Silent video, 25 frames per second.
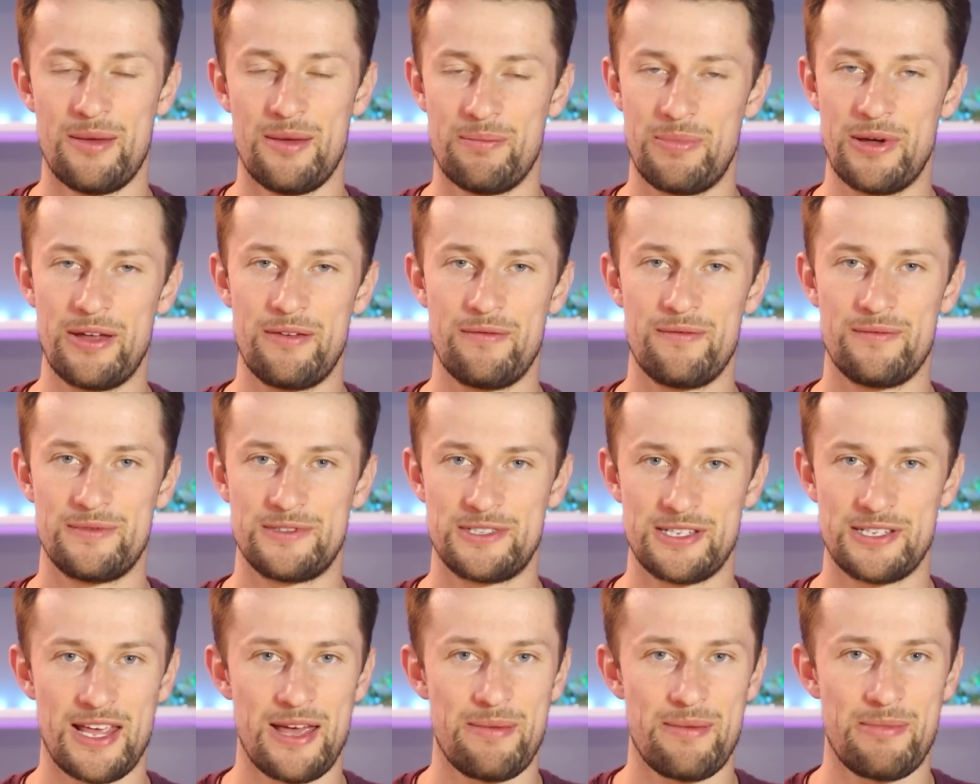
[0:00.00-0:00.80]
But
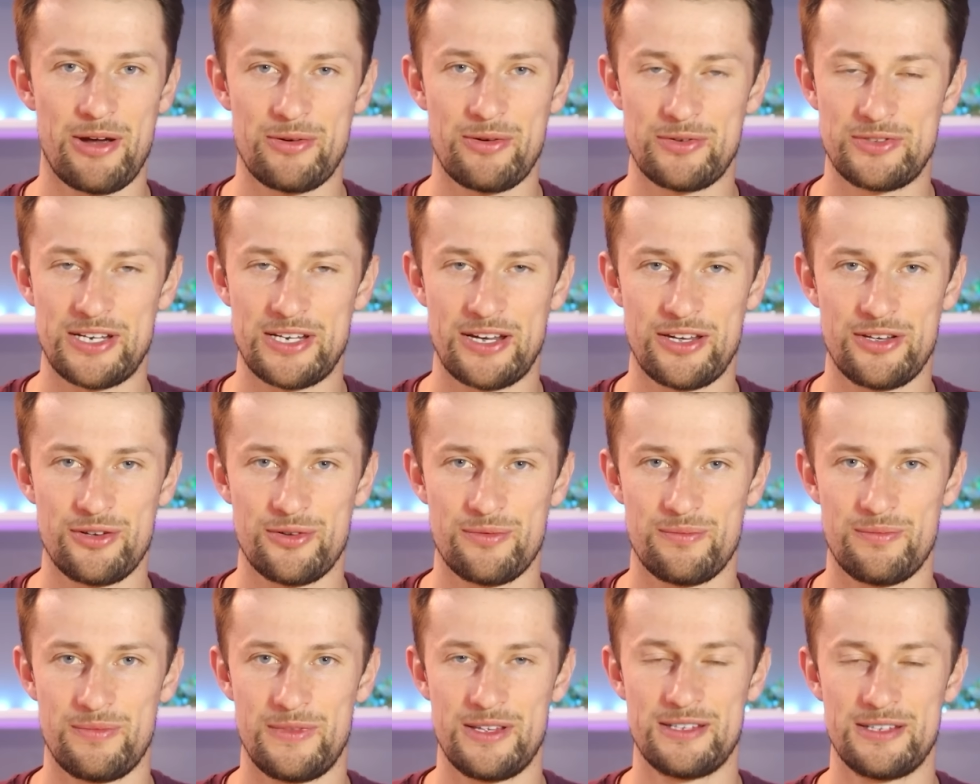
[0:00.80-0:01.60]
to them, I would tell
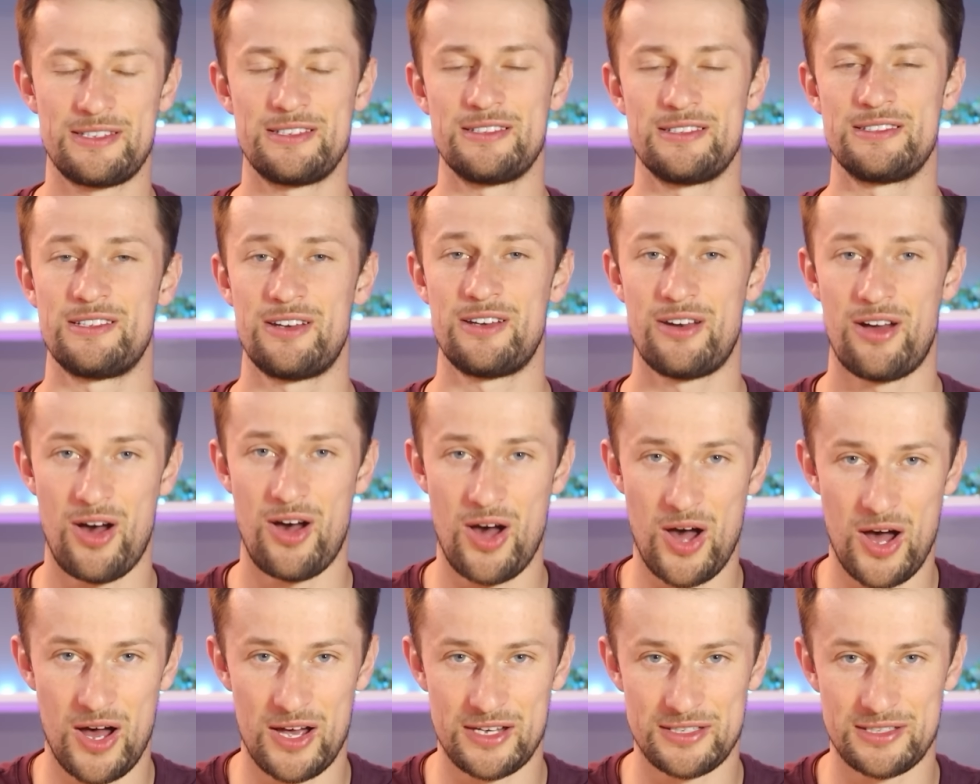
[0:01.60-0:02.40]
you, this is an
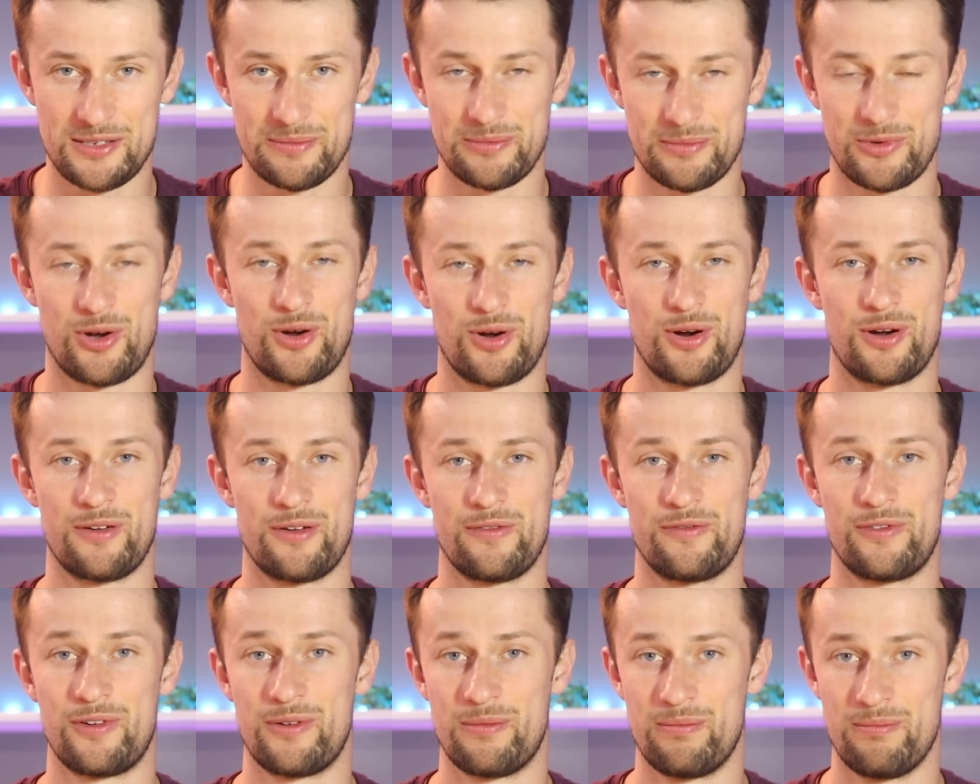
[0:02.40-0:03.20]
awesome card
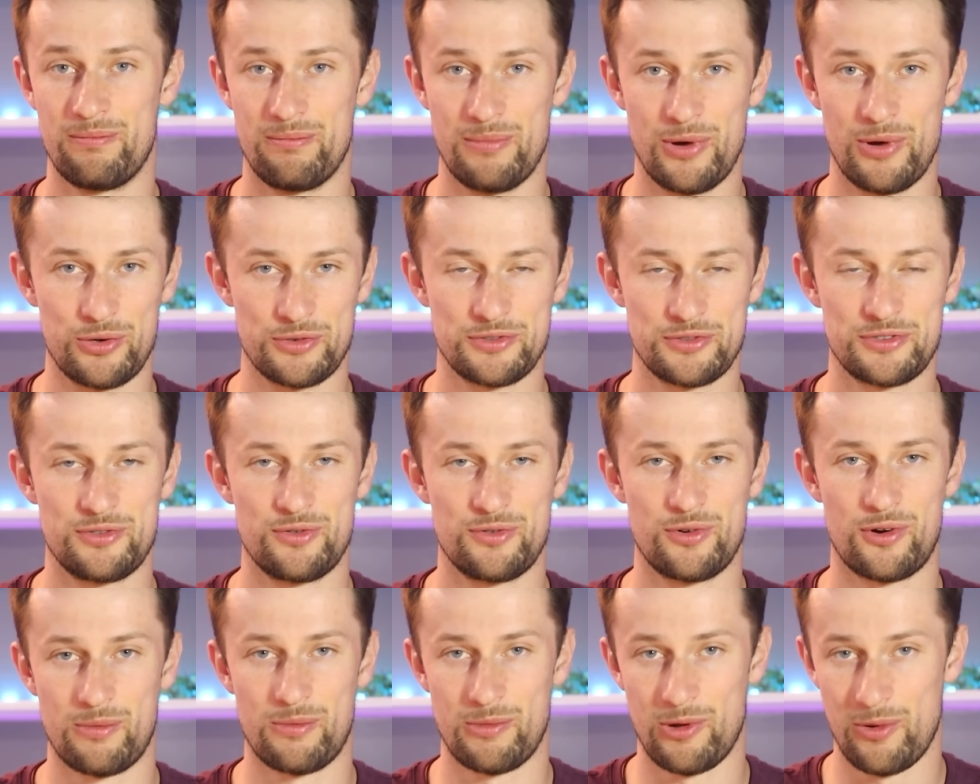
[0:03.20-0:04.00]
for most
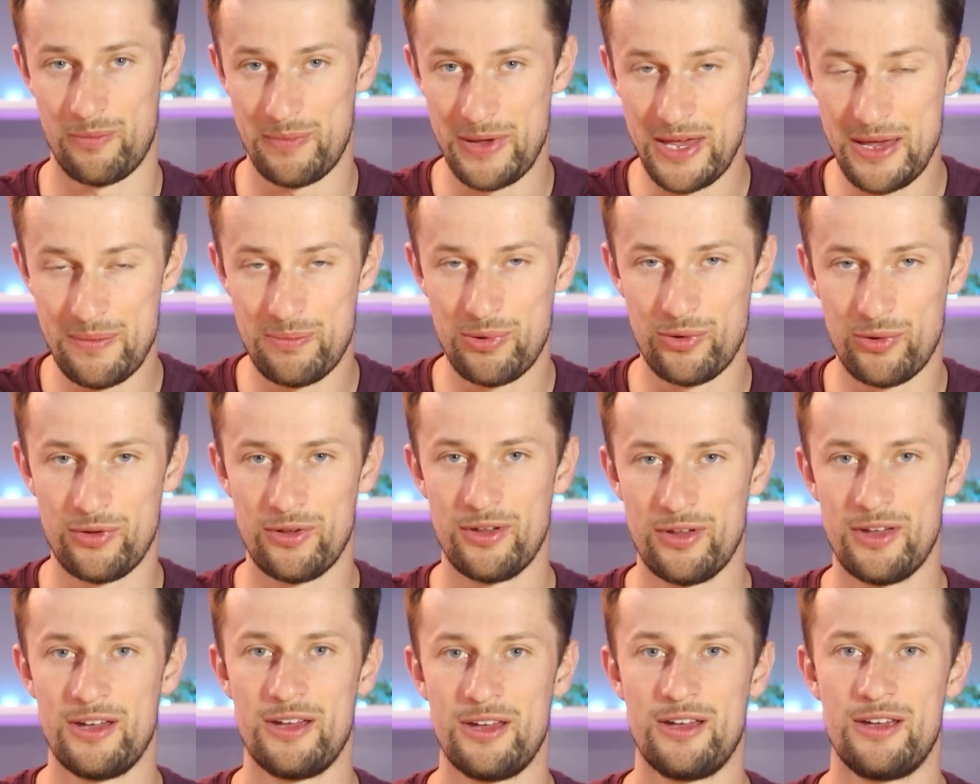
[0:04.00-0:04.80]
normal people.